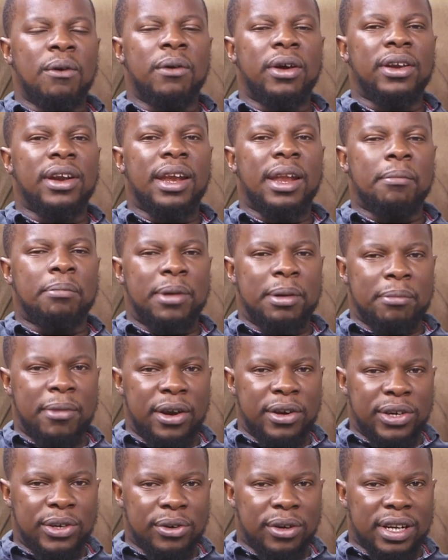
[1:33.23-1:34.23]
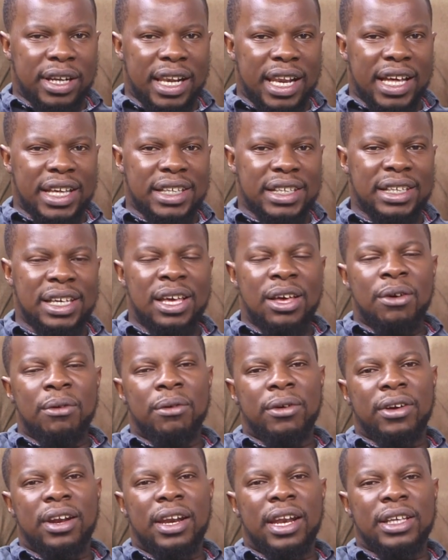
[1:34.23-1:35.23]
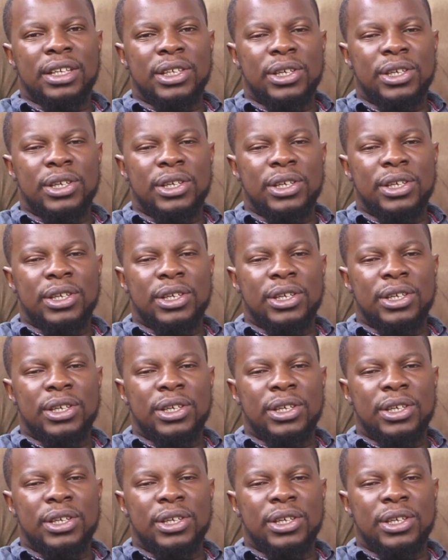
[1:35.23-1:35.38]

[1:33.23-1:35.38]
We run a premarital class. We run a